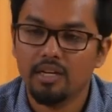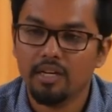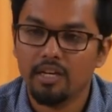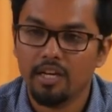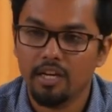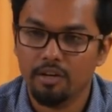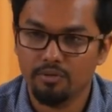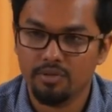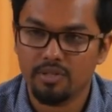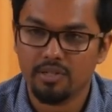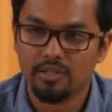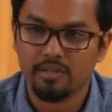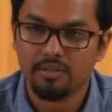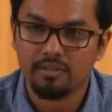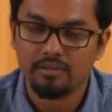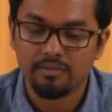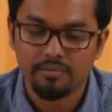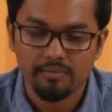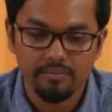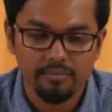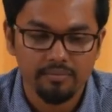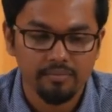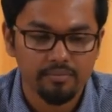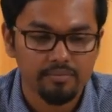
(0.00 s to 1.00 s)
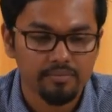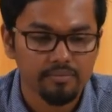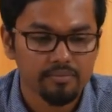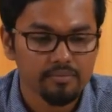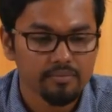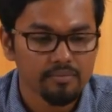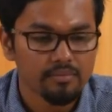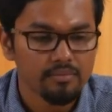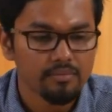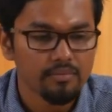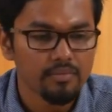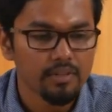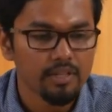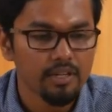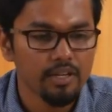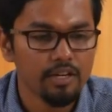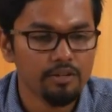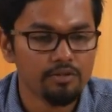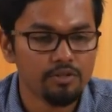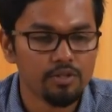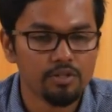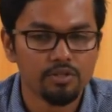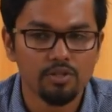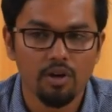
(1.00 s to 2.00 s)
user
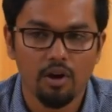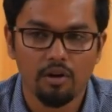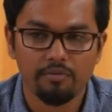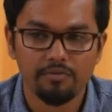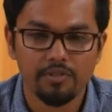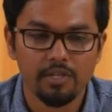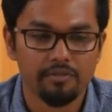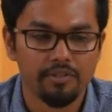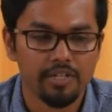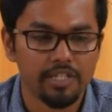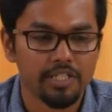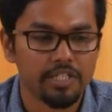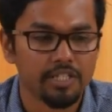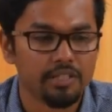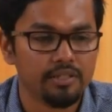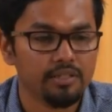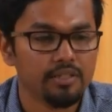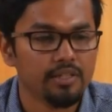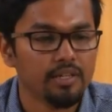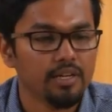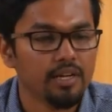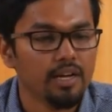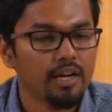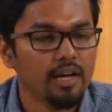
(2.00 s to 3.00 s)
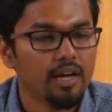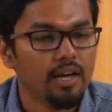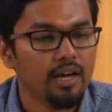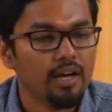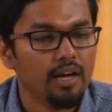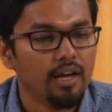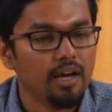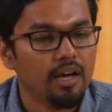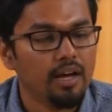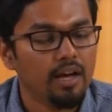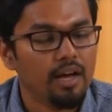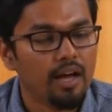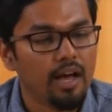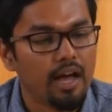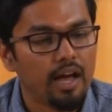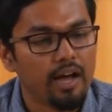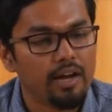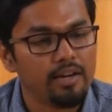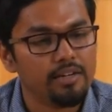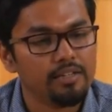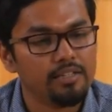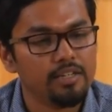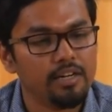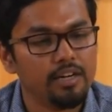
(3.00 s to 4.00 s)
users observation
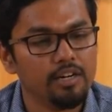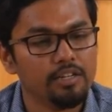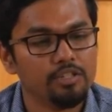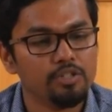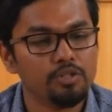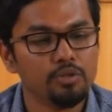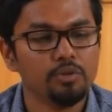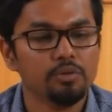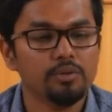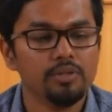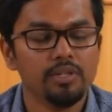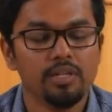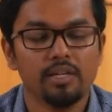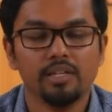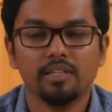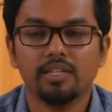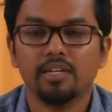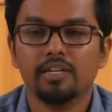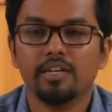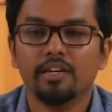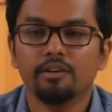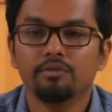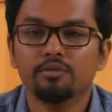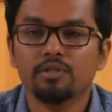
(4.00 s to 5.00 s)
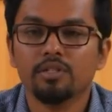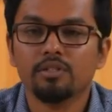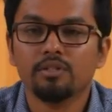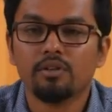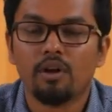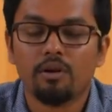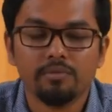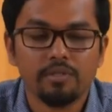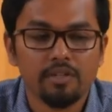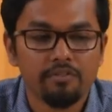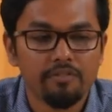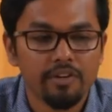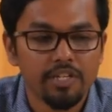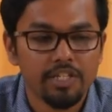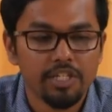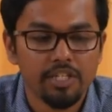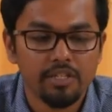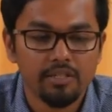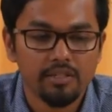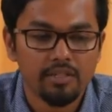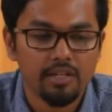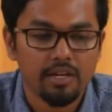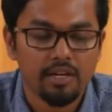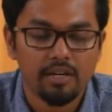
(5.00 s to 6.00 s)
and uh, so uh, the user
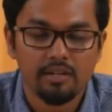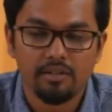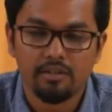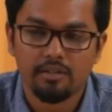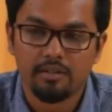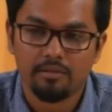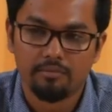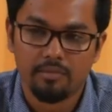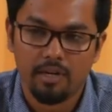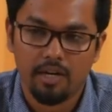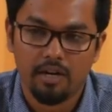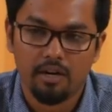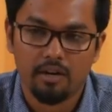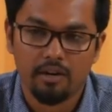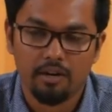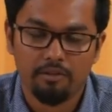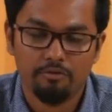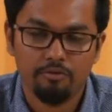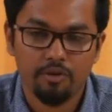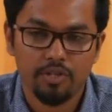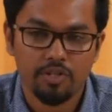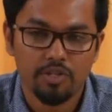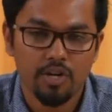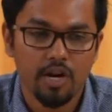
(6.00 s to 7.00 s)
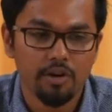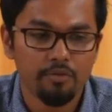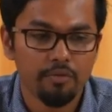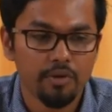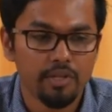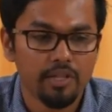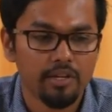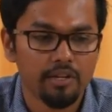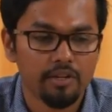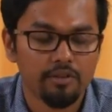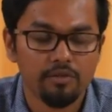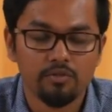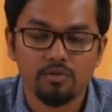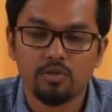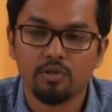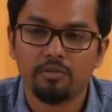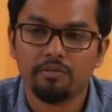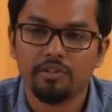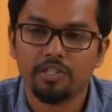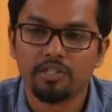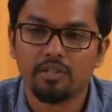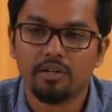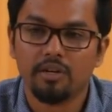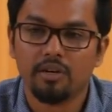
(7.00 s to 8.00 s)
observation um, uh, if we start with a user,
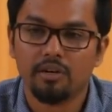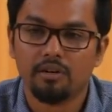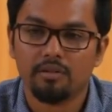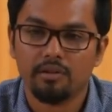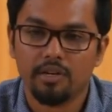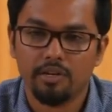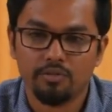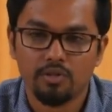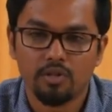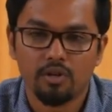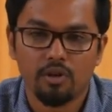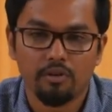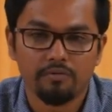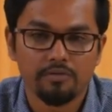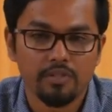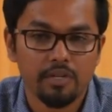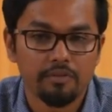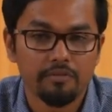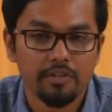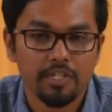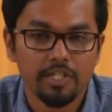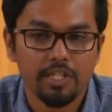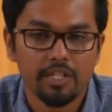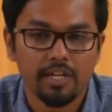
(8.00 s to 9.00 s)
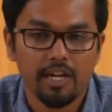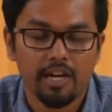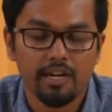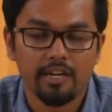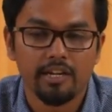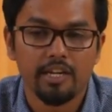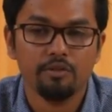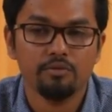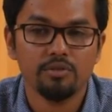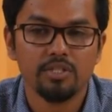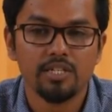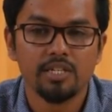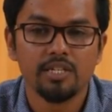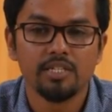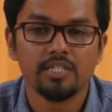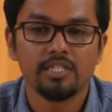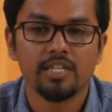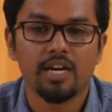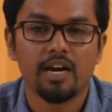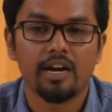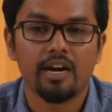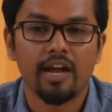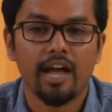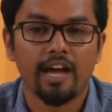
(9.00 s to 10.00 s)
uh, user observation and users
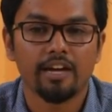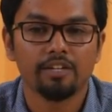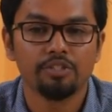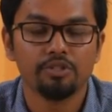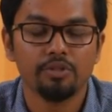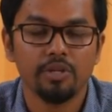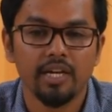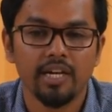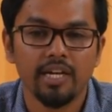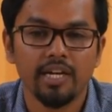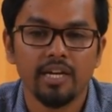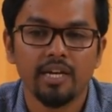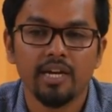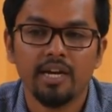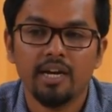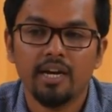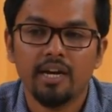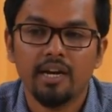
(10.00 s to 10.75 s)
are actually